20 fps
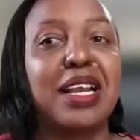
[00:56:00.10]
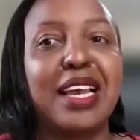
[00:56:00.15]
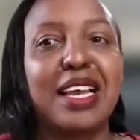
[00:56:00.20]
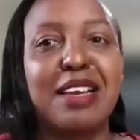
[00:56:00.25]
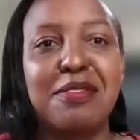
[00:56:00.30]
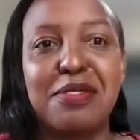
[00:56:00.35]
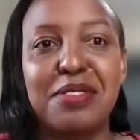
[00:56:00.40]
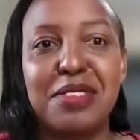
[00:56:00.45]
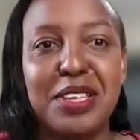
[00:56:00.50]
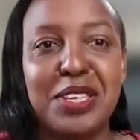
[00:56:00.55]
You're
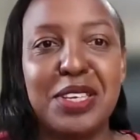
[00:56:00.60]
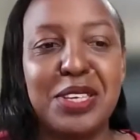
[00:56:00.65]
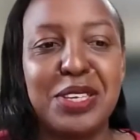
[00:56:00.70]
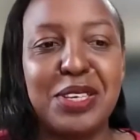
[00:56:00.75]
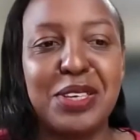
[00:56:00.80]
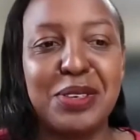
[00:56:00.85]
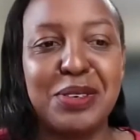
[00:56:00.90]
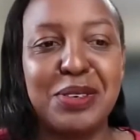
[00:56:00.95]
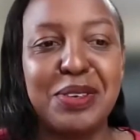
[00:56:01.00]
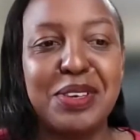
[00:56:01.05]
alive.
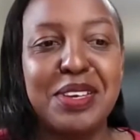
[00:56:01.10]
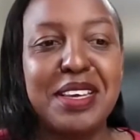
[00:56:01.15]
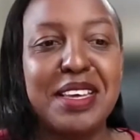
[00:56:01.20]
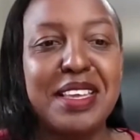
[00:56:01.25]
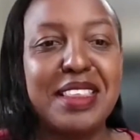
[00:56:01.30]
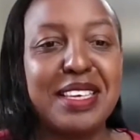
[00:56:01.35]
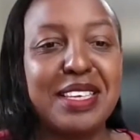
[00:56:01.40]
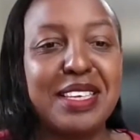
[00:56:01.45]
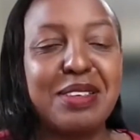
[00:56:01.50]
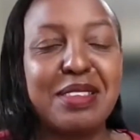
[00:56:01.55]
Thank you.
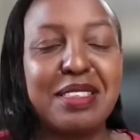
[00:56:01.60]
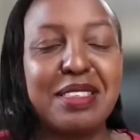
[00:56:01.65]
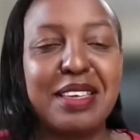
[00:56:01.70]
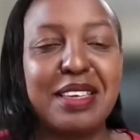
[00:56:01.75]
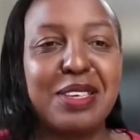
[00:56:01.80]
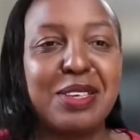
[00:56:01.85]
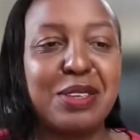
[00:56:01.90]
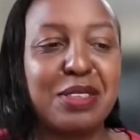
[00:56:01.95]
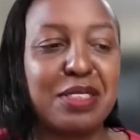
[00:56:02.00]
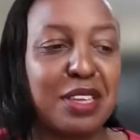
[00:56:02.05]
Thank
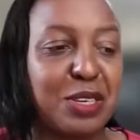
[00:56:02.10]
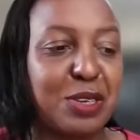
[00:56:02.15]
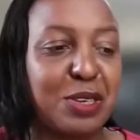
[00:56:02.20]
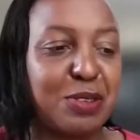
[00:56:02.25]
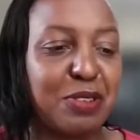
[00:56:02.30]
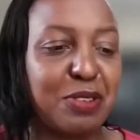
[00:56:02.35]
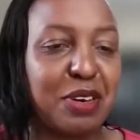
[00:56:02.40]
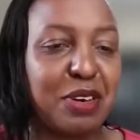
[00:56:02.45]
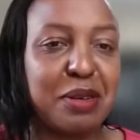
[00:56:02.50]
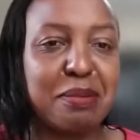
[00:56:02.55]
you. Thank you.
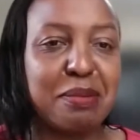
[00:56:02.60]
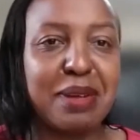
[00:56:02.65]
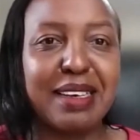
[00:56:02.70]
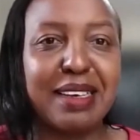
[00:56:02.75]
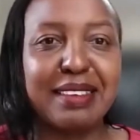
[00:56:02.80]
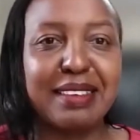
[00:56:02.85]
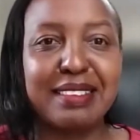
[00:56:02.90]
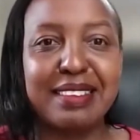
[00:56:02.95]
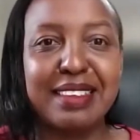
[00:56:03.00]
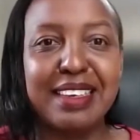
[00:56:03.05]
Thank you
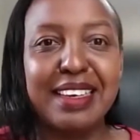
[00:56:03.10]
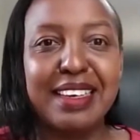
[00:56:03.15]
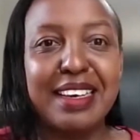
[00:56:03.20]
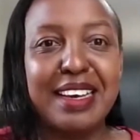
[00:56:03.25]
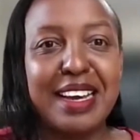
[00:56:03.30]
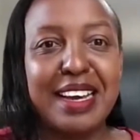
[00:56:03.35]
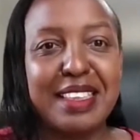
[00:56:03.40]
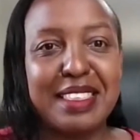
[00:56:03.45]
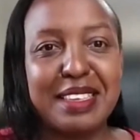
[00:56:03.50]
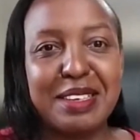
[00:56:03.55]
very much.
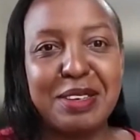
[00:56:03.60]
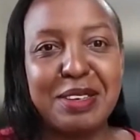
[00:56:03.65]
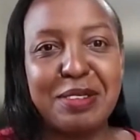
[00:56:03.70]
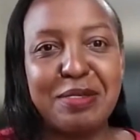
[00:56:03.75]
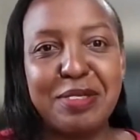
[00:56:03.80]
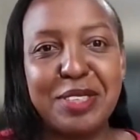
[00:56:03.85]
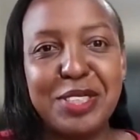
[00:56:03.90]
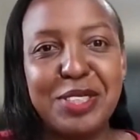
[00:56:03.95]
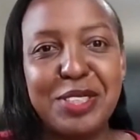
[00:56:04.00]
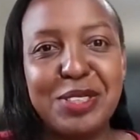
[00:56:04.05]
I
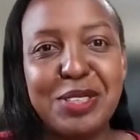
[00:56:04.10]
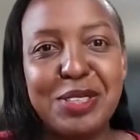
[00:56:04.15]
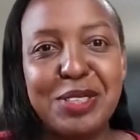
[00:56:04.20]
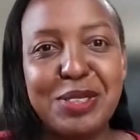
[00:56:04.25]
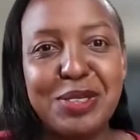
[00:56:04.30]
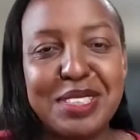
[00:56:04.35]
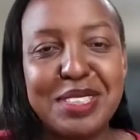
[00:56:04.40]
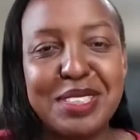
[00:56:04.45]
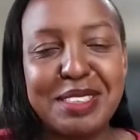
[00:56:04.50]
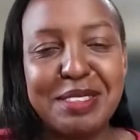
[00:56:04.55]
think over
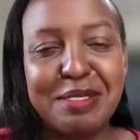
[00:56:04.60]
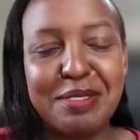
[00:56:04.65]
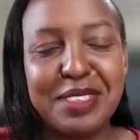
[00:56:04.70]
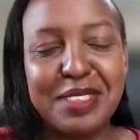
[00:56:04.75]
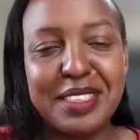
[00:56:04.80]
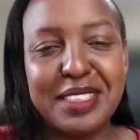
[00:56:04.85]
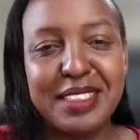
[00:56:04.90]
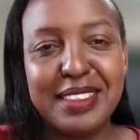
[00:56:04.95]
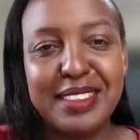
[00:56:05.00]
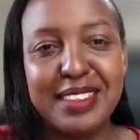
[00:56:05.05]
to you,
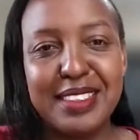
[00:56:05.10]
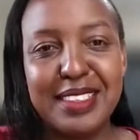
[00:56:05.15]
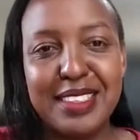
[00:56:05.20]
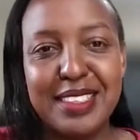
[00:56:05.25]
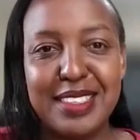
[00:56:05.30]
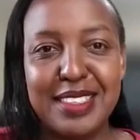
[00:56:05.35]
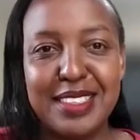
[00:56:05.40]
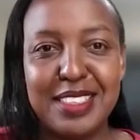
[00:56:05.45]
Stephen.